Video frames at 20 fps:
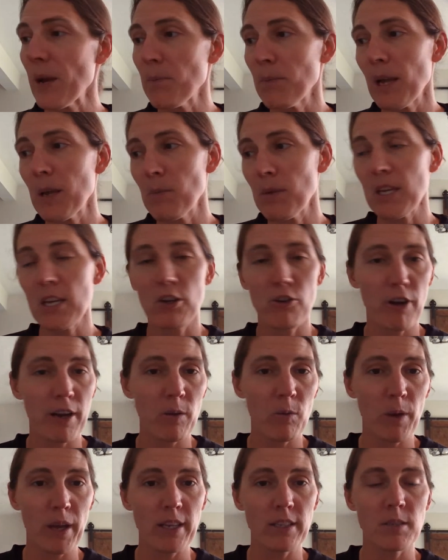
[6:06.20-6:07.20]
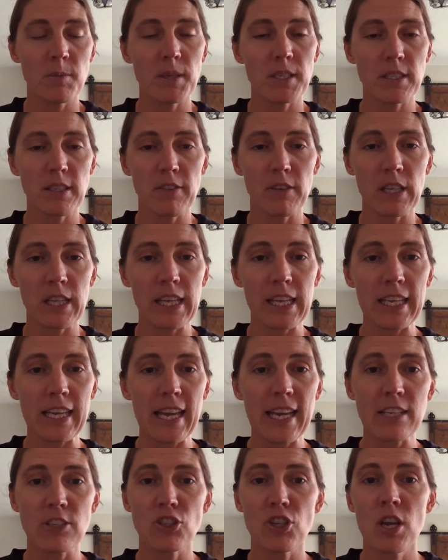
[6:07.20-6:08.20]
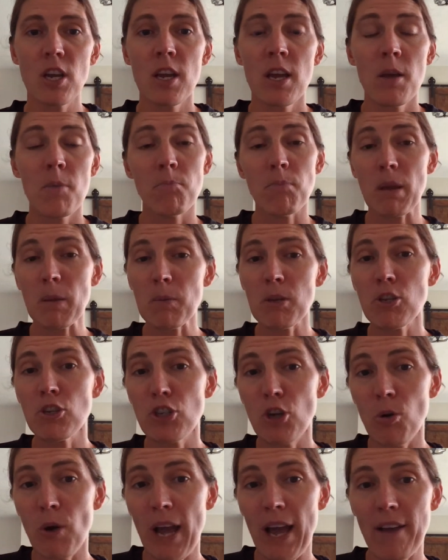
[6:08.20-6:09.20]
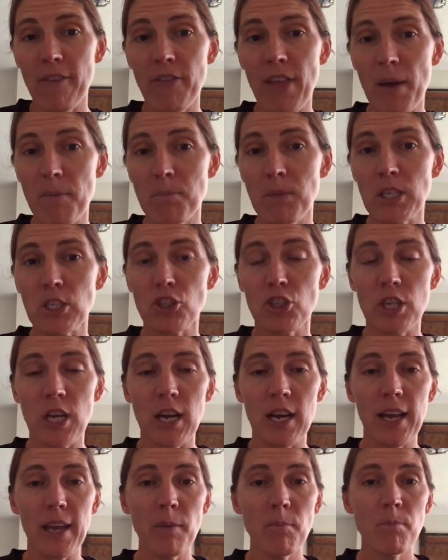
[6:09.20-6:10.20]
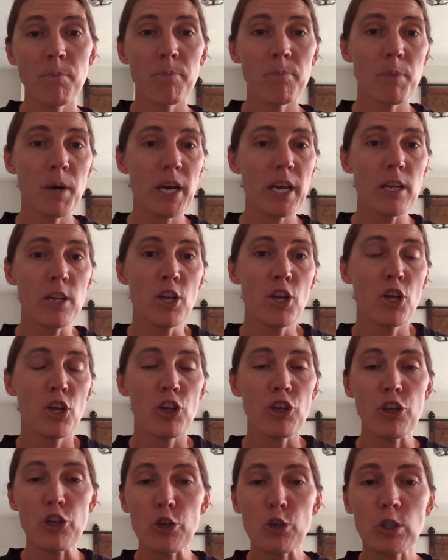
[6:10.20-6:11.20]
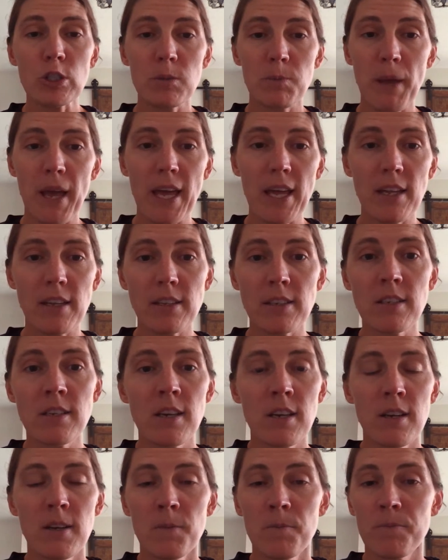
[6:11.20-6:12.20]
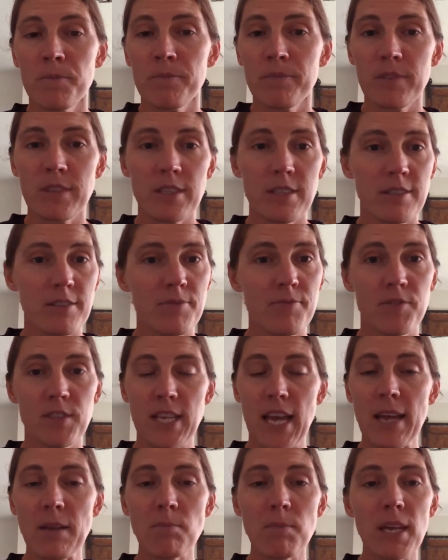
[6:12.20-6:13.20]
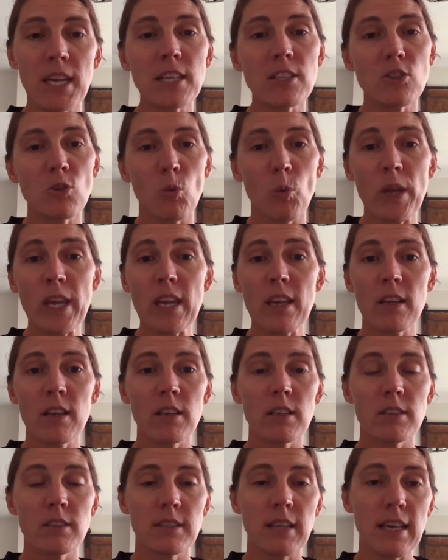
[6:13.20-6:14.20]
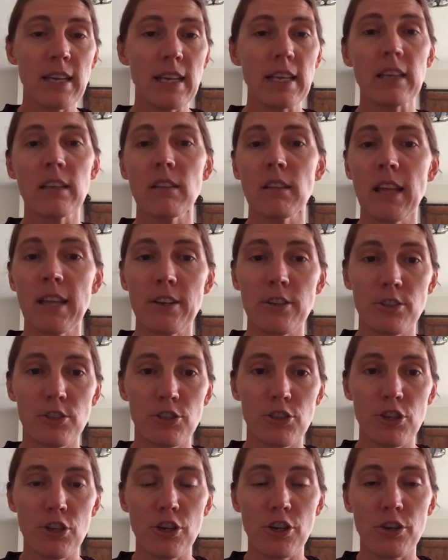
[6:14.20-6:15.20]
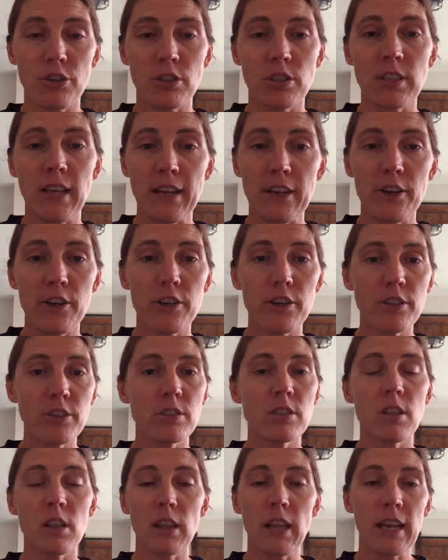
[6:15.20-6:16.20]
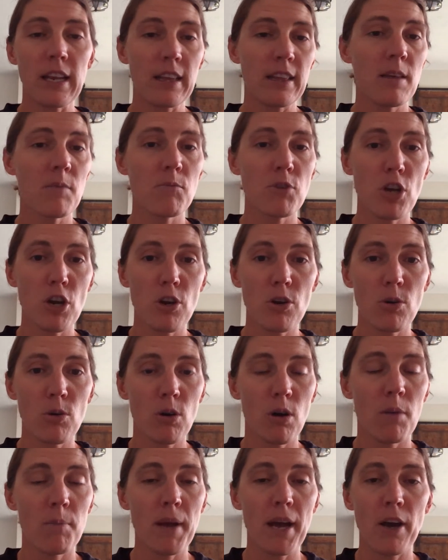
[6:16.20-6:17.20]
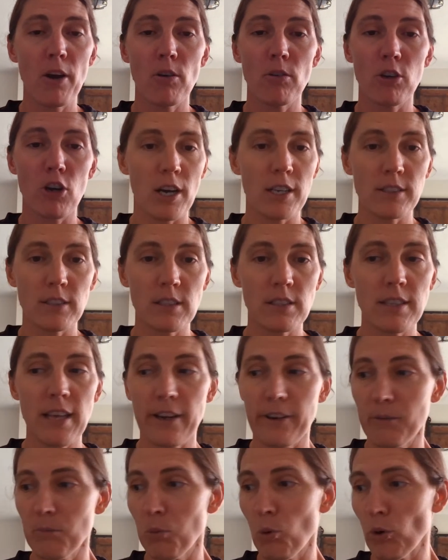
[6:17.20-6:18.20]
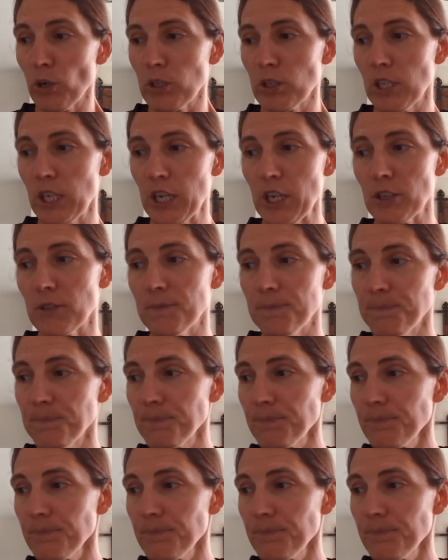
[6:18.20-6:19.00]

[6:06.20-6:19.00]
that might be a great way to be civically engaged. Maybe you don't have that much time, but you spend 10 minutes a week sending letters to your senators, letting them know about causes that are important to you.